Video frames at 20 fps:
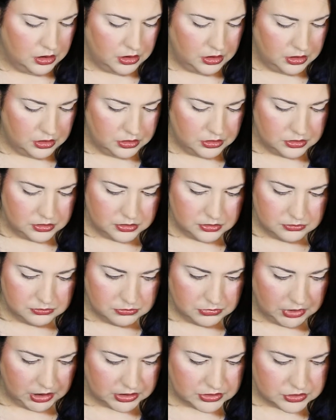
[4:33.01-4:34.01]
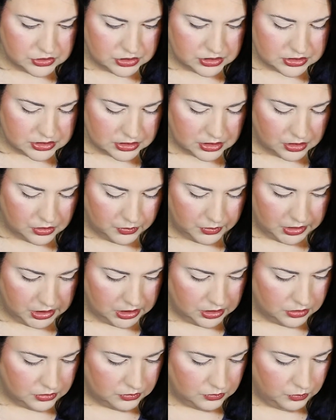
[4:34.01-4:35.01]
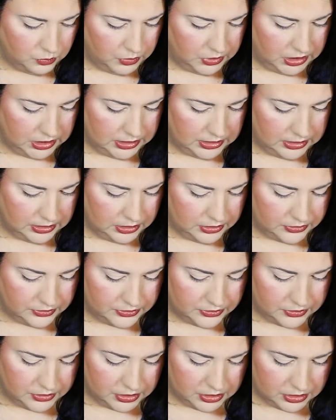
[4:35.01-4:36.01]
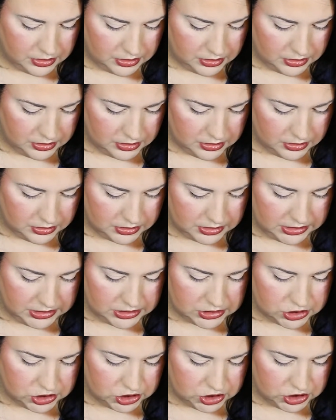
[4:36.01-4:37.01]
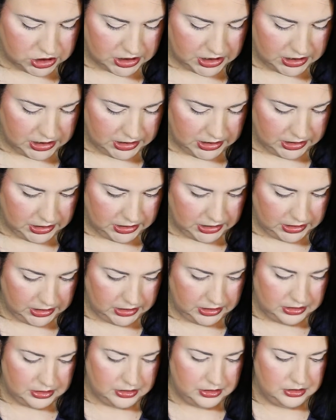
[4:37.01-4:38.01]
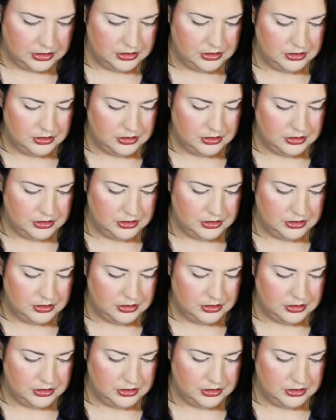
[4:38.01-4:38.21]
Let's just go in with the shade